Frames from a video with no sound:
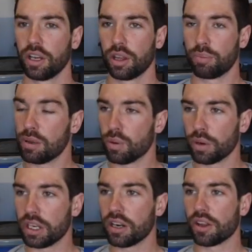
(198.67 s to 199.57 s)
the people
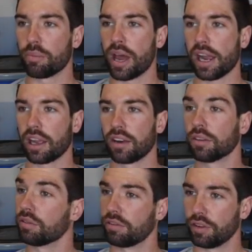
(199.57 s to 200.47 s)
we need on the back end
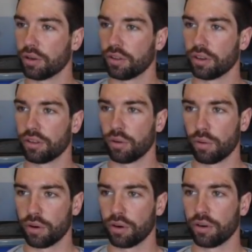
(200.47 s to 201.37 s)
to fulfill the
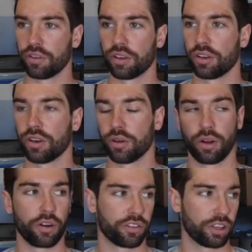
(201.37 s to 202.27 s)
orders and, you know,
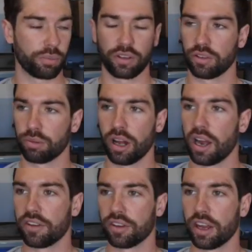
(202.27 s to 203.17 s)
our shipping
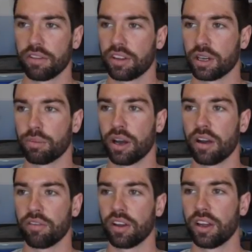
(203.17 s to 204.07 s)
supplies and everything
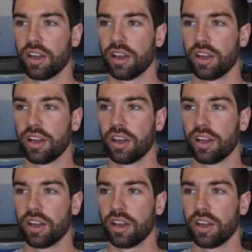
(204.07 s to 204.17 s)
above.